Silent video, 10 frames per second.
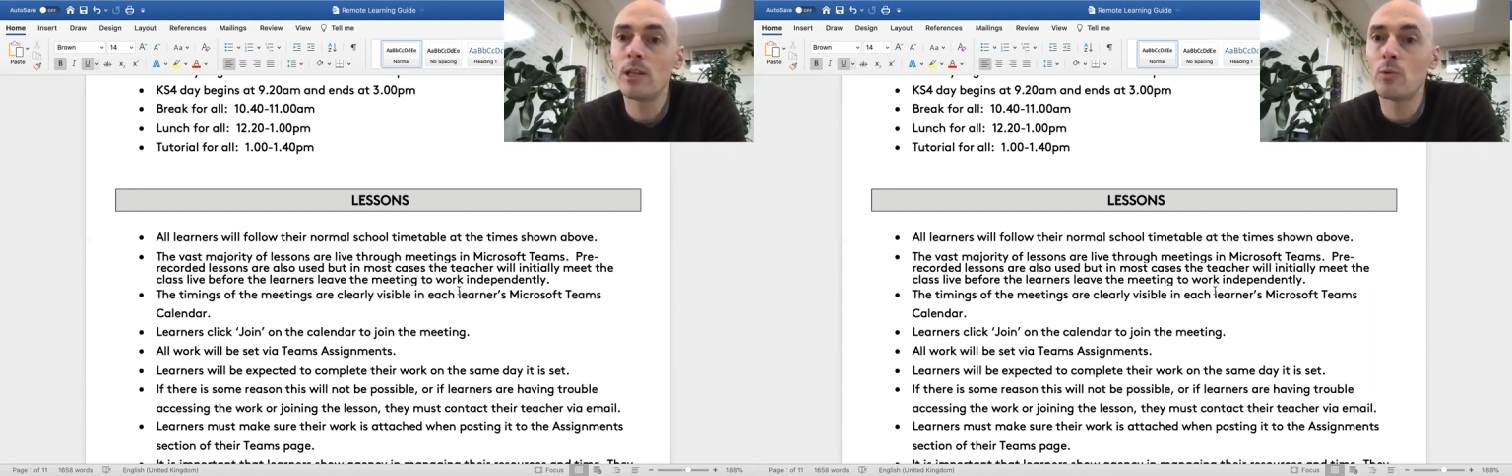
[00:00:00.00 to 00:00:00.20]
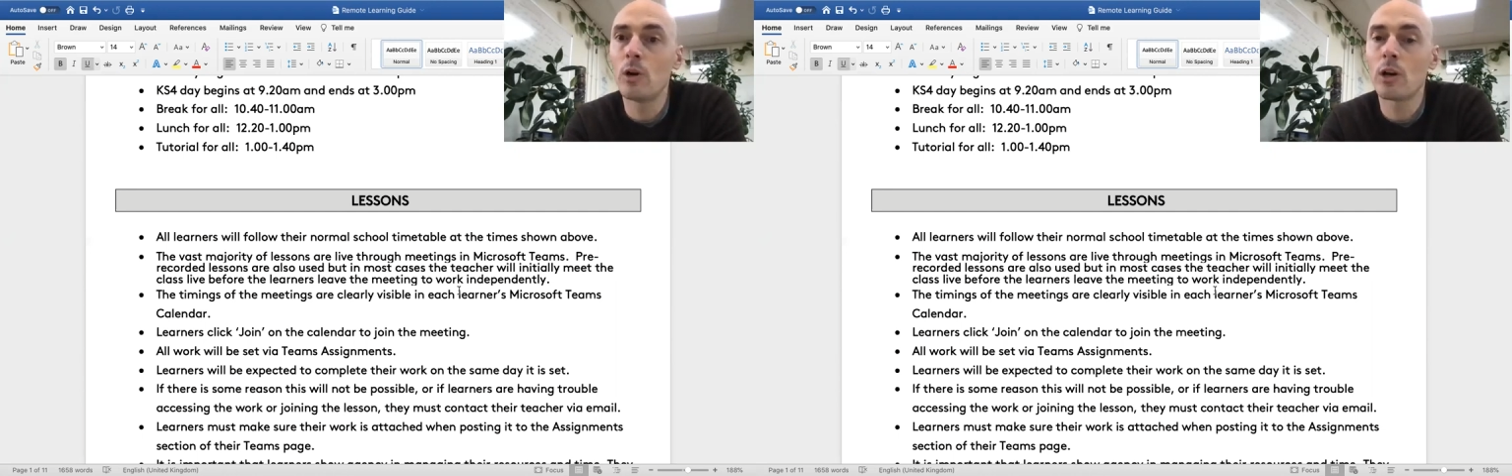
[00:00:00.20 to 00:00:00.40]

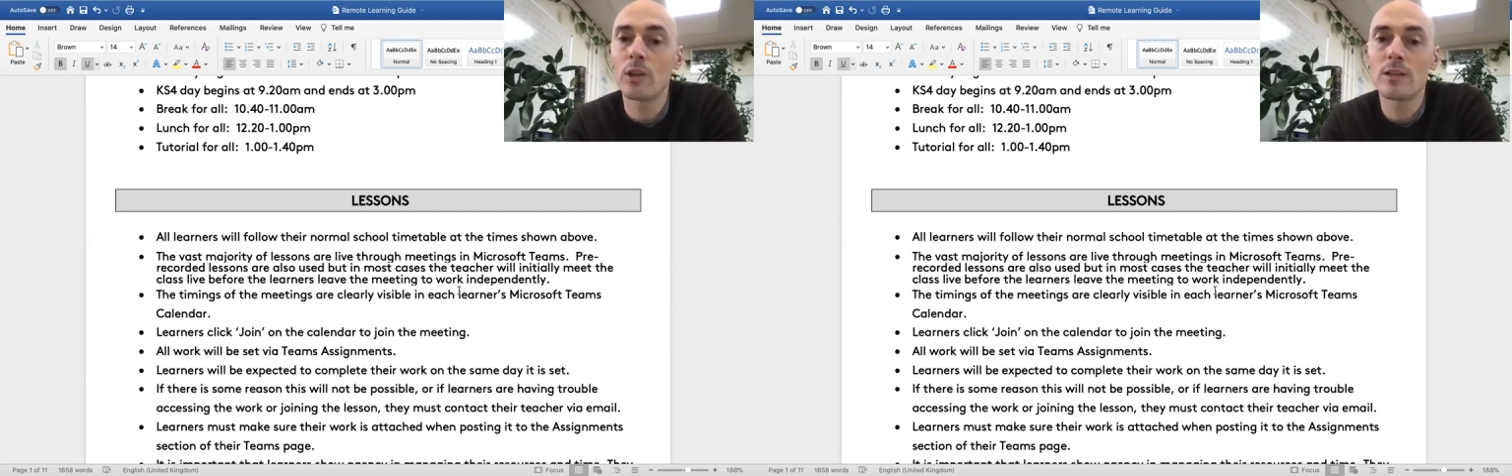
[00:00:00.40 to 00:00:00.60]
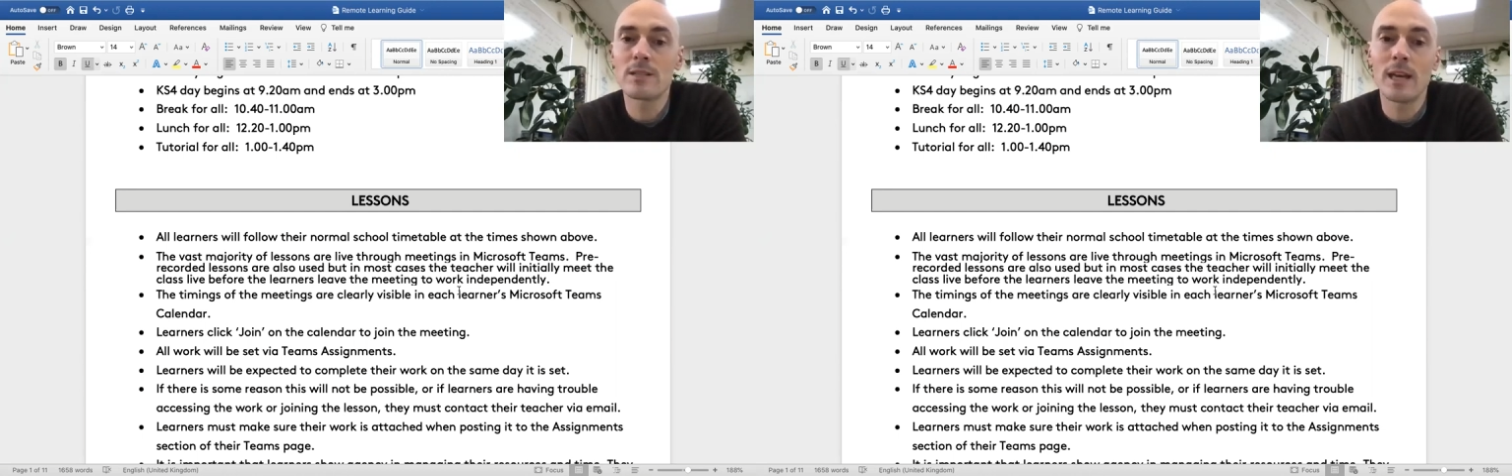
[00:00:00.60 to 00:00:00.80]
the work on
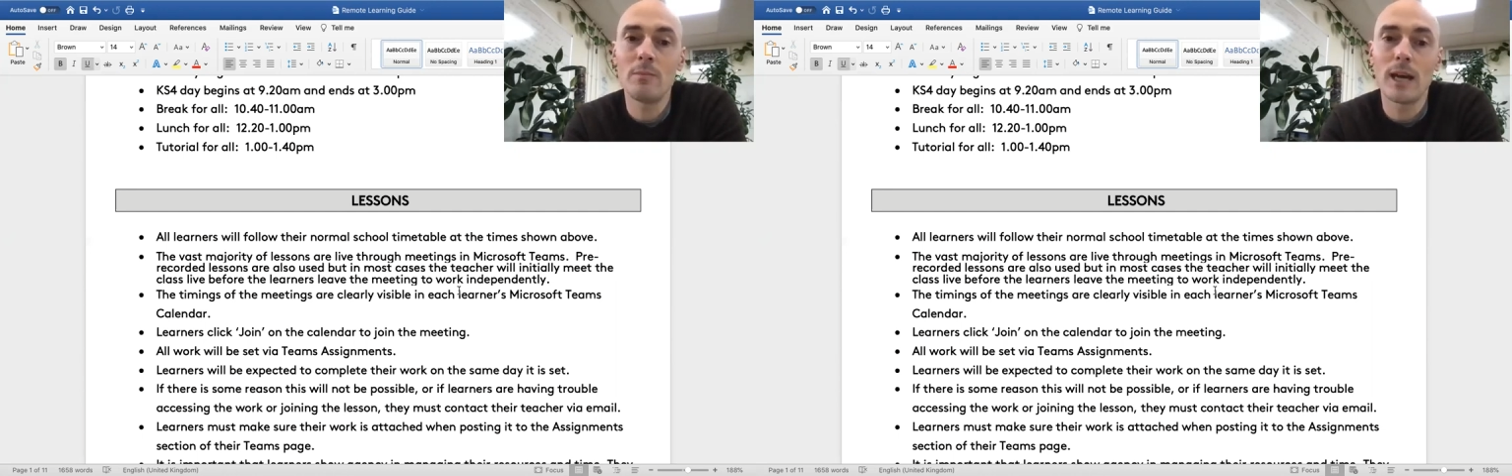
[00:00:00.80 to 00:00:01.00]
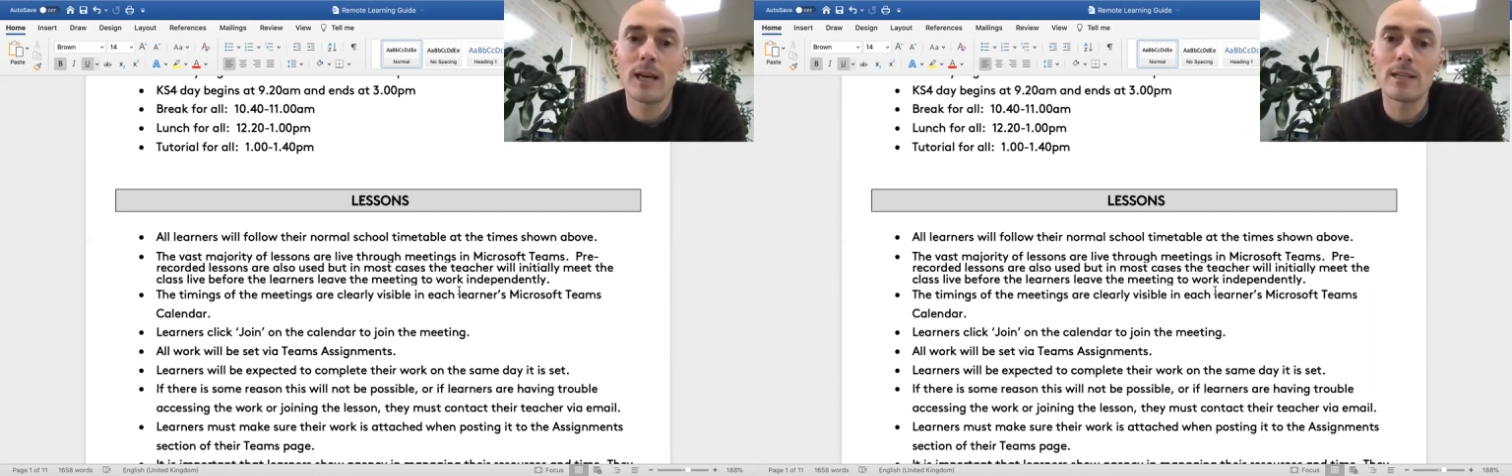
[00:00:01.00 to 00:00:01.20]
the same
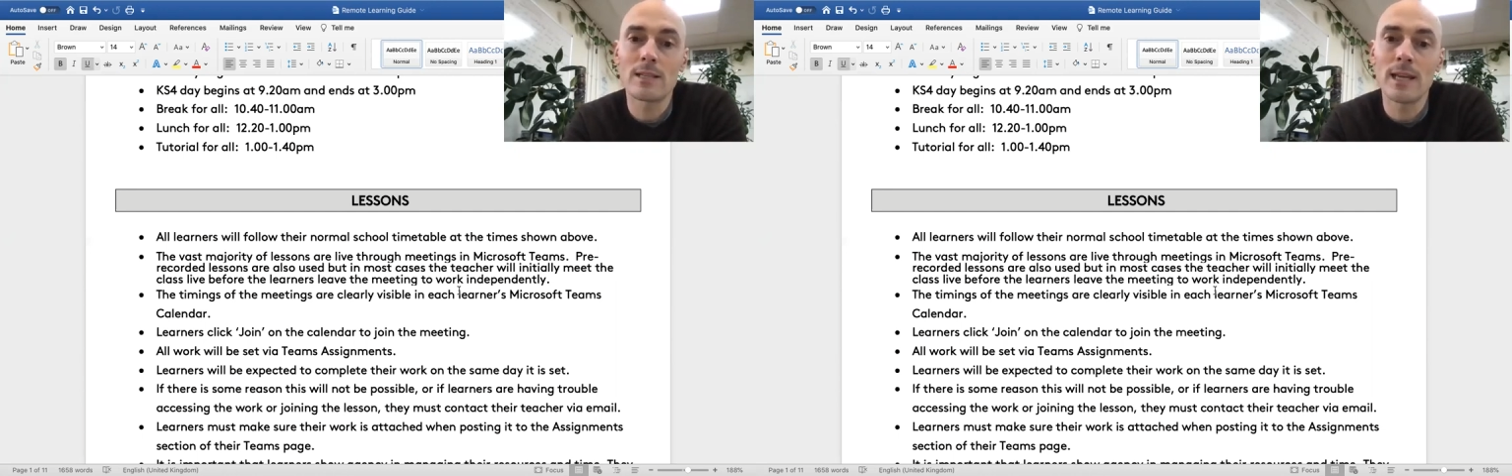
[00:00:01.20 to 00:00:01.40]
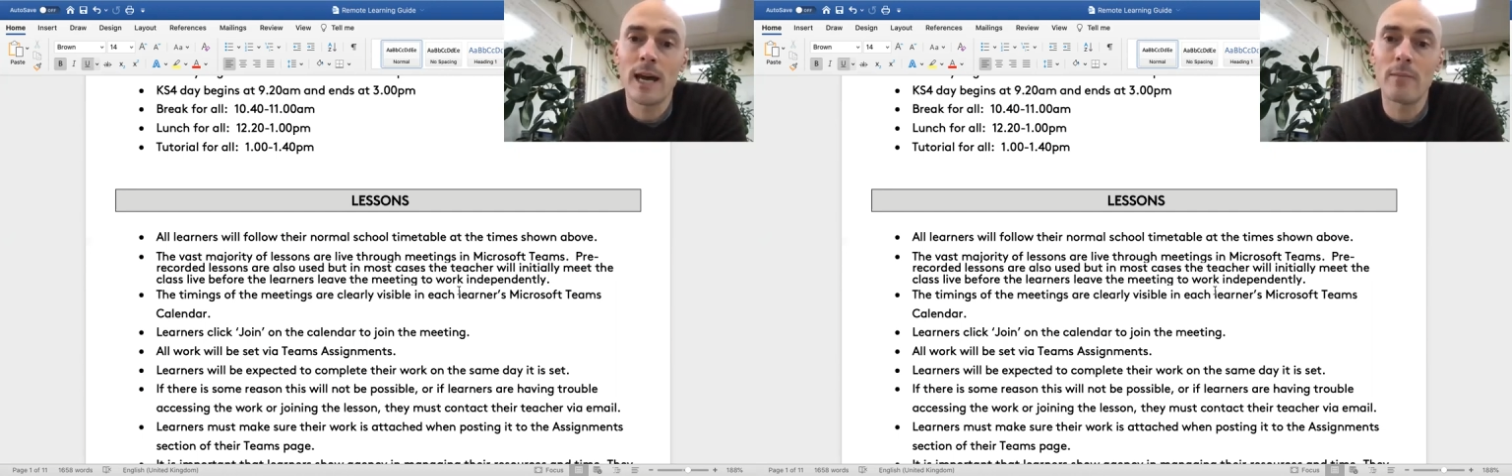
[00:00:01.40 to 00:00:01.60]
day it's
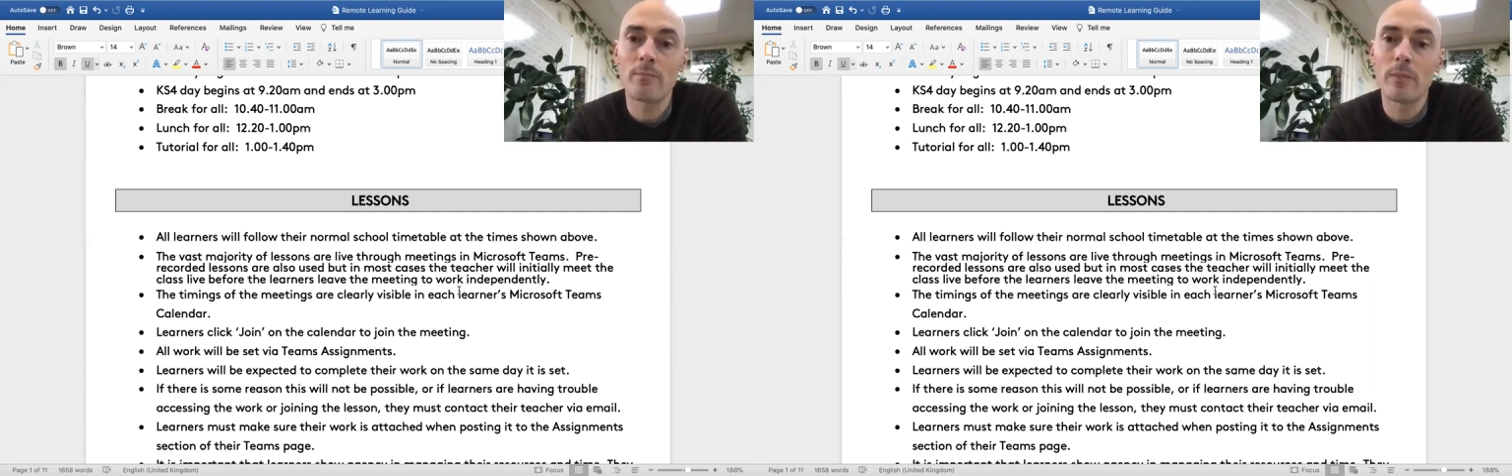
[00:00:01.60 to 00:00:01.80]
set.